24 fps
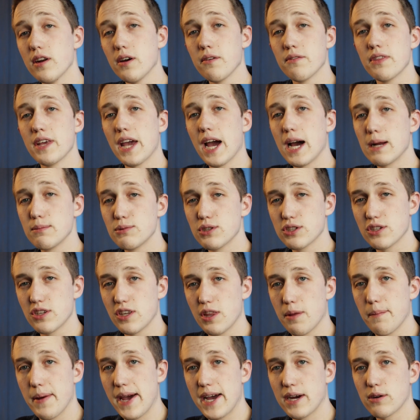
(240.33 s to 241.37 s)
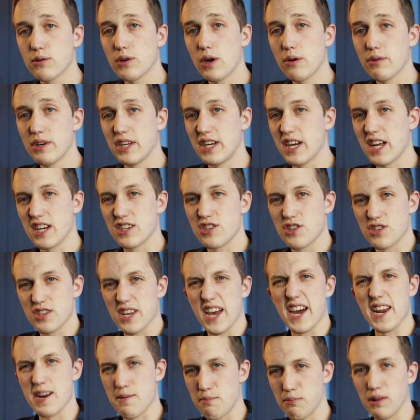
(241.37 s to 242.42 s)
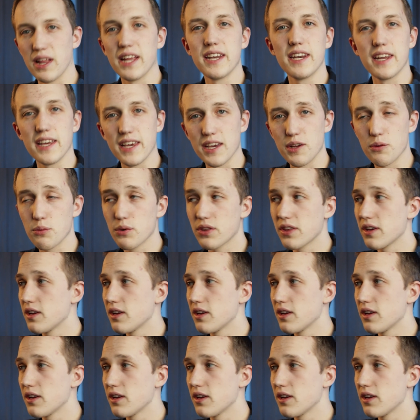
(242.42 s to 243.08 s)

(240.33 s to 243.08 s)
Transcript: of the object in the background and not just kind of blending in with